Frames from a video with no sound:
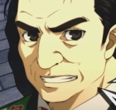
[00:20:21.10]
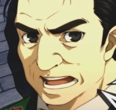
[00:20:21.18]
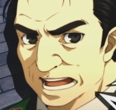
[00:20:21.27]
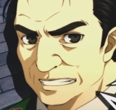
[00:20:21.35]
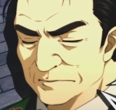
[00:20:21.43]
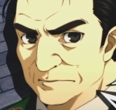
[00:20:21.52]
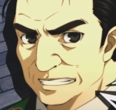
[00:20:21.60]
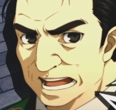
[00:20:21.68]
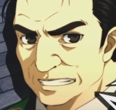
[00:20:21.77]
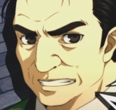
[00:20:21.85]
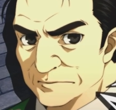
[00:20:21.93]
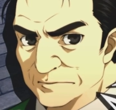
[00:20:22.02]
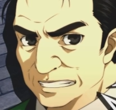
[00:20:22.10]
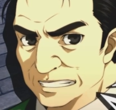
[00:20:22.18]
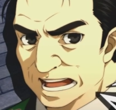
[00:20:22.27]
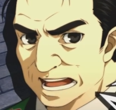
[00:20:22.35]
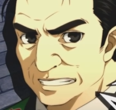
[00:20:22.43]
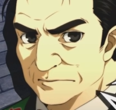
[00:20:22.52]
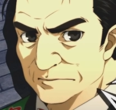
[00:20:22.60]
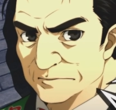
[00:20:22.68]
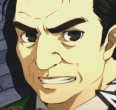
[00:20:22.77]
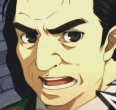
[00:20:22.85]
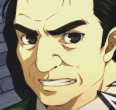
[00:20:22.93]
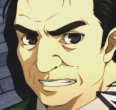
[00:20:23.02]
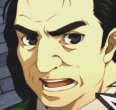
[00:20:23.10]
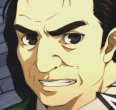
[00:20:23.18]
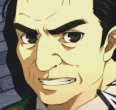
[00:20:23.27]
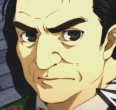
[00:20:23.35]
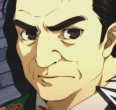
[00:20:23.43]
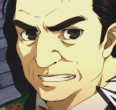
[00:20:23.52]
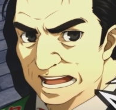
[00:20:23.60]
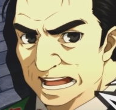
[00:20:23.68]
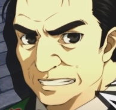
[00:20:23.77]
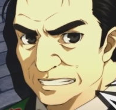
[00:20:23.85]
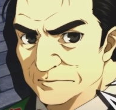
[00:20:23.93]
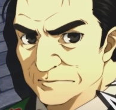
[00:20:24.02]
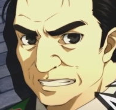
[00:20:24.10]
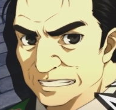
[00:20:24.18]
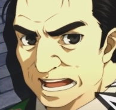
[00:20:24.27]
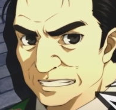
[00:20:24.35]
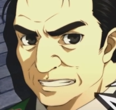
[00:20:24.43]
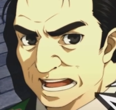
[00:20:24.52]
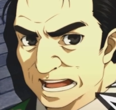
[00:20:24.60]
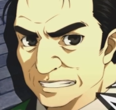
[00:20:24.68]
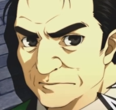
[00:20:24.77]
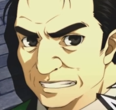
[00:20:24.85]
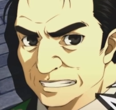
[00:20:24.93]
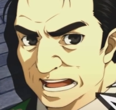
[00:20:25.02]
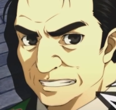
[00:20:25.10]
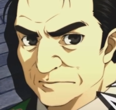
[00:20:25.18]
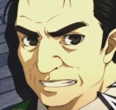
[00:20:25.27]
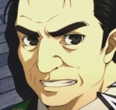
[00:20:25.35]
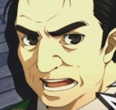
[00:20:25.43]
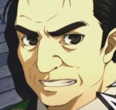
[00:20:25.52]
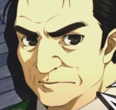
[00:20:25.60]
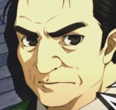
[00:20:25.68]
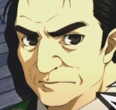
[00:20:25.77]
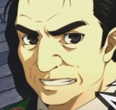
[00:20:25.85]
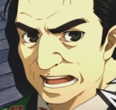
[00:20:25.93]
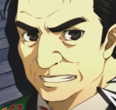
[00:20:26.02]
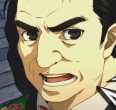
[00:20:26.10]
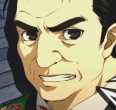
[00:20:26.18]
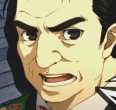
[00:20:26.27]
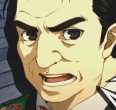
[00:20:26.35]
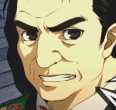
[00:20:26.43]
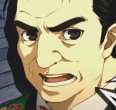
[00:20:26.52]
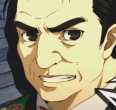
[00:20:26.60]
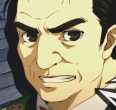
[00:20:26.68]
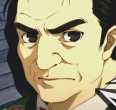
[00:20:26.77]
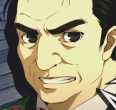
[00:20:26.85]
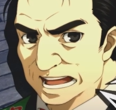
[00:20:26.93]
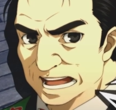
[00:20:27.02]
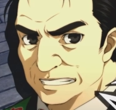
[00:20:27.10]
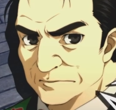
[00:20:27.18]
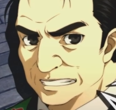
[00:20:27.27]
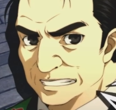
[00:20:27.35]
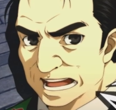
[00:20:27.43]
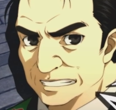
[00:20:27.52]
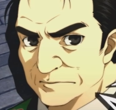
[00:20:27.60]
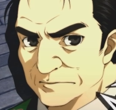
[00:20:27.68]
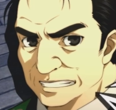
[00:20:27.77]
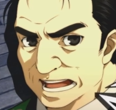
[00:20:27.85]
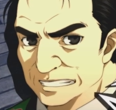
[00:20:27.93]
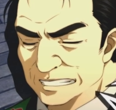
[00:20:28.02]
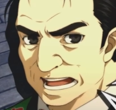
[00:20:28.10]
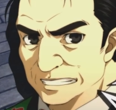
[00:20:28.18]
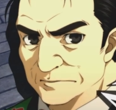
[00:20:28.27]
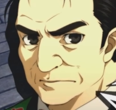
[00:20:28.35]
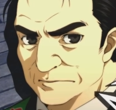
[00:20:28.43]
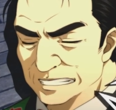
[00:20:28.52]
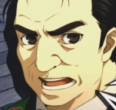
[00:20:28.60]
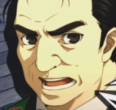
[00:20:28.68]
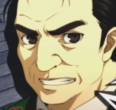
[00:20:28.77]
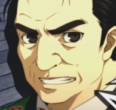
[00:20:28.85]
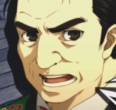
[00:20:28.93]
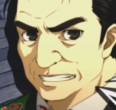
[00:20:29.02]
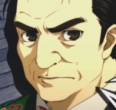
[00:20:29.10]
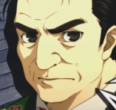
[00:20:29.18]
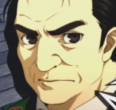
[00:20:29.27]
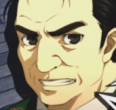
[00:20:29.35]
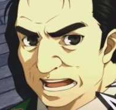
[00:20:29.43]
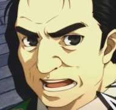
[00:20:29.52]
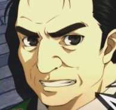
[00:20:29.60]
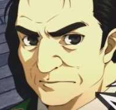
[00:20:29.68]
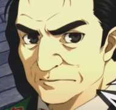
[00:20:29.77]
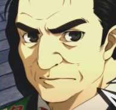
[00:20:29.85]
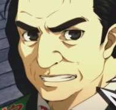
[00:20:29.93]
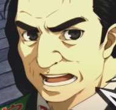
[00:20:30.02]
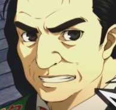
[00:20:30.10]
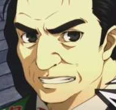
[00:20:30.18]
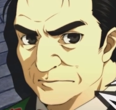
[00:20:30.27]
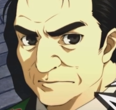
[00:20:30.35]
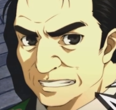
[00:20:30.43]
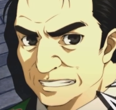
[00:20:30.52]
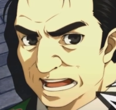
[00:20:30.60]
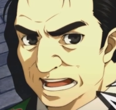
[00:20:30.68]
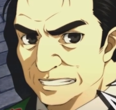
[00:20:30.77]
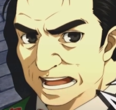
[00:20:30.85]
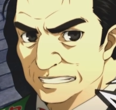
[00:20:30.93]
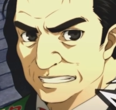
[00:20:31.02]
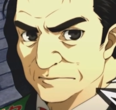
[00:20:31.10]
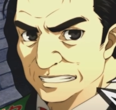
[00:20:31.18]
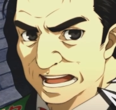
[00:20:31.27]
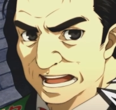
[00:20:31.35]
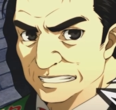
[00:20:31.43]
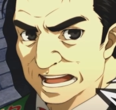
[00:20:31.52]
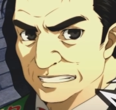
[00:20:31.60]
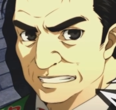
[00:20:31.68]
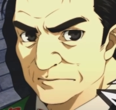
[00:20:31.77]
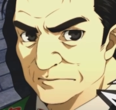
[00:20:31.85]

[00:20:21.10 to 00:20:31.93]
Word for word: on the rights of others for your own benefit? That's the world I'm trying to create. a world where the young exist only to be exploited is a world that must be changed.